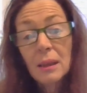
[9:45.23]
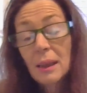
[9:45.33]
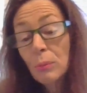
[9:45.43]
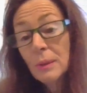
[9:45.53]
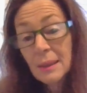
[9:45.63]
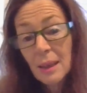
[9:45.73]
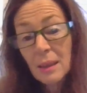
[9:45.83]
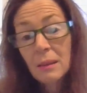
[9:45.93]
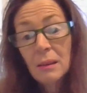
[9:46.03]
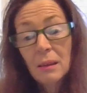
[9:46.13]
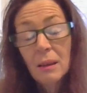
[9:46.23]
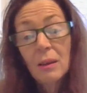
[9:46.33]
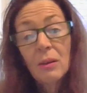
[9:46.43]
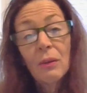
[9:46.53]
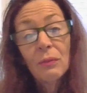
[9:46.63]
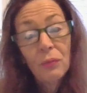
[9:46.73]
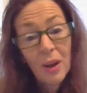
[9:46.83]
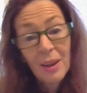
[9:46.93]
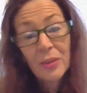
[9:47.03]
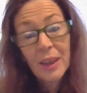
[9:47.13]
It was done
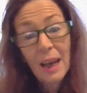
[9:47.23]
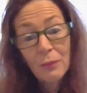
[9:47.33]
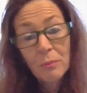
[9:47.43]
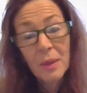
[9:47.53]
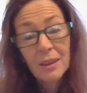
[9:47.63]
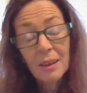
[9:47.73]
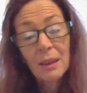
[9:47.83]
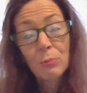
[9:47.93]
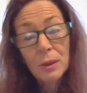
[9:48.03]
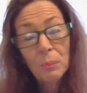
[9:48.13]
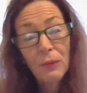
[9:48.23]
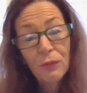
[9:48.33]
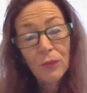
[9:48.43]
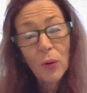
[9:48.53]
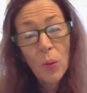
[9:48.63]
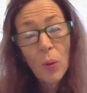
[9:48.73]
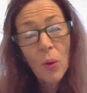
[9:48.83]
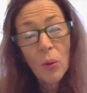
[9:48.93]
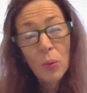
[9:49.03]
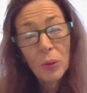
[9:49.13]
via the government. It was
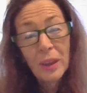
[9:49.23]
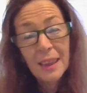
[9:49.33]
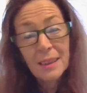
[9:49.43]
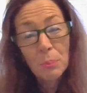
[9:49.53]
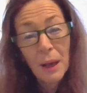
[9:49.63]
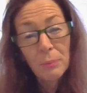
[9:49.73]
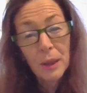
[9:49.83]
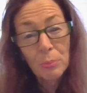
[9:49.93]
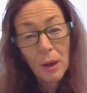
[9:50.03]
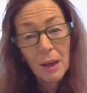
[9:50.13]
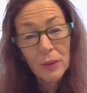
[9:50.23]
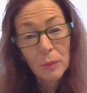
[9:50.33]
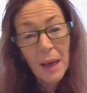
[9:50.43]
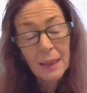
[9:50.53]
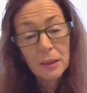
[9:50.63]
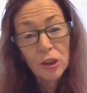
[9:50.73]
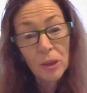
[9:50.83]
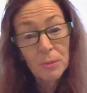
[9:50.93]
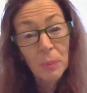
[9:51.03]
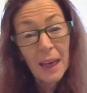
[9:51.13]
before all these public-private
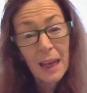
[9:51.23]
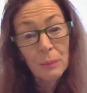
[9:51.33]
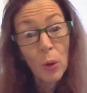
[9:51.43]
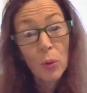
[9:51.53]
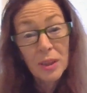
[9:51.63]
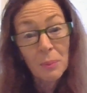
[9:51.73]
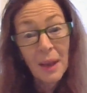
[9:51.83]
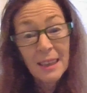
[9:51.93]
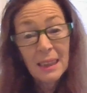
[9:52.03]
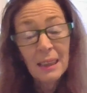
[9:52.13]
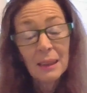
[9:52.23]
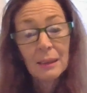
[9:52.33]
partnerships became automatic.